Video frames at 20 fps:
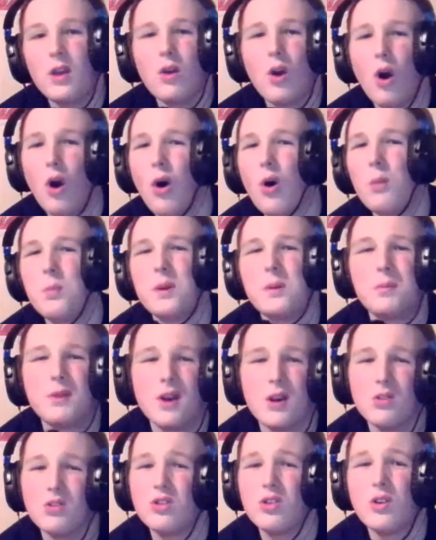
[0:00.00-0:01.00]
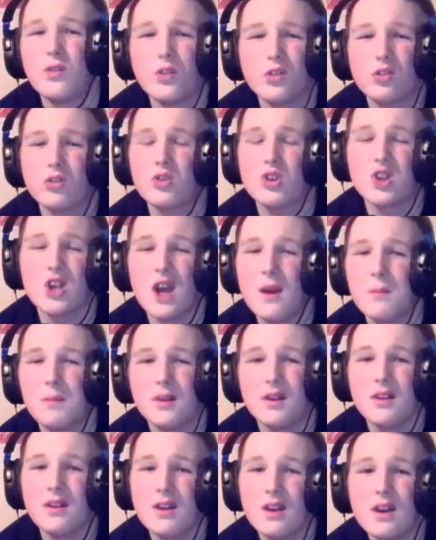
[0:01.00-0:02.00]
hope he becomes Universal
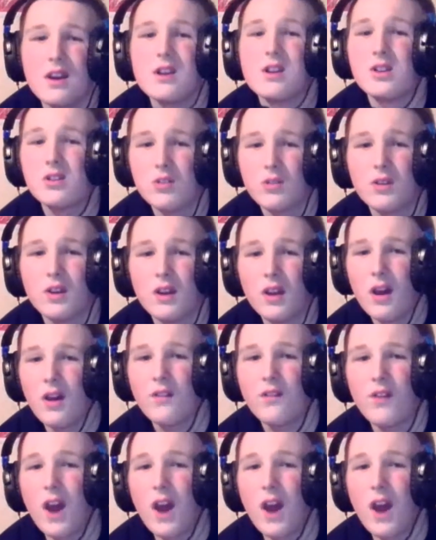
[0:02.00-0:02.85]
Champion soon enough.